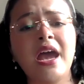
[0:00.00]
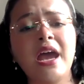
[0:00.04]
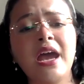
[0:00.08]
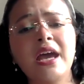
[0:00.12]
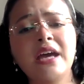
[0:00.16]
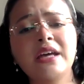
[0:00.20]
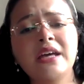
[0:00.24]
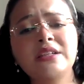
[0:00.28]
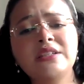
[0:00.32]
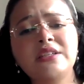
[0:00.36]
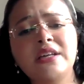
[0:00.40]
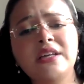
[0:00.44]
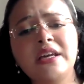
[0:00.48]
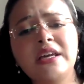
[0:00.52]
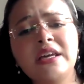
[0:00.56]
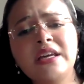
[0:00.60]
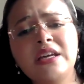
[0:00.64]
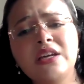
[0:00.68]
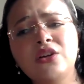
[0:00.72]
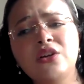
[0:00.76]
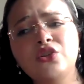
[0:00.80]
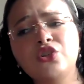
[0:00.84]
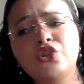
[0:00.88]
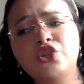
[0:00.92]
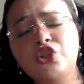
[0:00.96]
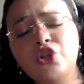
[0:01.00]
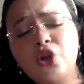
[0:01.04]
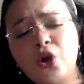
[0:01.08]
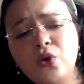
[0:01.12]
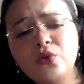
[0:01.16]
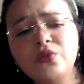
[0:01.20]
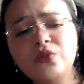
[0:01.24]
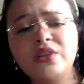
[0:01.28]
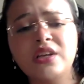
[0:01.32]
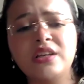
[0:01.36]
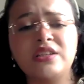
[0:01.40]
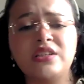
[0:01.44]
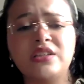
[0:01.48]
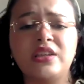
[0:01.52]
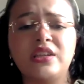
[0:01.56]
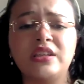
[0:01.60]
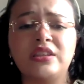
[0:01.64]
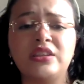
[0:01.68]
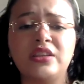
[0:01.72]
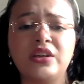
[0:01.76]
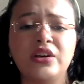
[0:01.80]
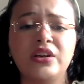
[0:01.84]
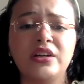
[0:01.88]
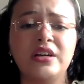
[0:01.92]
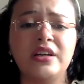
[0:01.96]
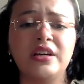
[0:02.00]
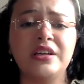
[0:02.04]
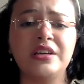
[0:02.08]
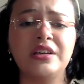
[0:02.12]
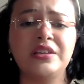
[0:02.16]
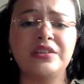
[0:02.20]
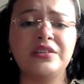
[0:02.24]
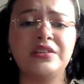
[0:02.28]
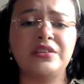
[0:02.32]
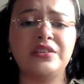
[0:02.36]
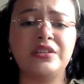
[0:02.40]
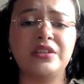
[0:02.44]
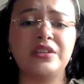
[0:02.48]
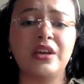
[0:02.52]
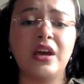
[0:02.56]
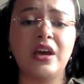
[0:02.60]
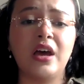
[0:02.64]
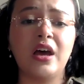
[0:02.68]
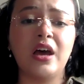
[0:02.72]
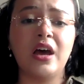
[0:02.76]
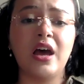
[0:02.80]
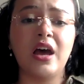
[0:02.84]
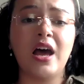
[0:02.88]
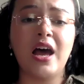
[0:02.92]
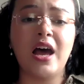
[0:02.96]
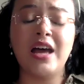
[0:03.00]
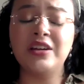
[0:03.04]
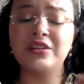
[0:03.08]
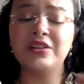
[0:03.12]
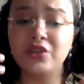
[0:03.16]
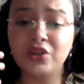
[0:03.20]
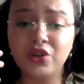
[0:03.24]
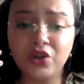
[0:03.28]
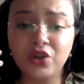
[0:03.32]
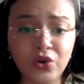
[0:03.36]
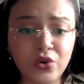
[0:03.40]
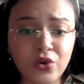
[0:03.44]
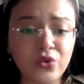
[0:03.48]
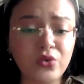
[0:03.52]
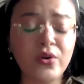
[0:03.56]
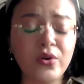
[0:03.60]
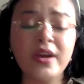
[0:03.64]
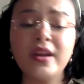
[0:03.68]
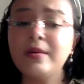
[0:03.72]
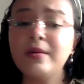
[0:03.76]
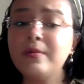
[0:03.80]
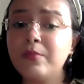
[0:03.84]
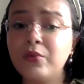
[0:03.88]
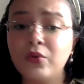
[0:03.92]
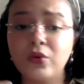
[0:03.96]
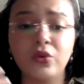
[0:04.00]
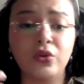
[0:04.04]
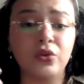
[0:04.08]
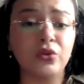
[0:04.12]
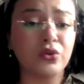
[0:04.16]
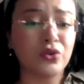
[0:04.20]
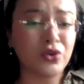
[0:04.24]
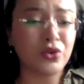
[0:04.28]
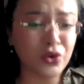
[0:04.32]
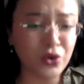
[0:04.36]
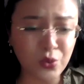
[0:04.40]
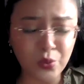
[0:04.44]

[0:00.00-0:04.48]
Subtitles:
And it shows us that there is an incredible,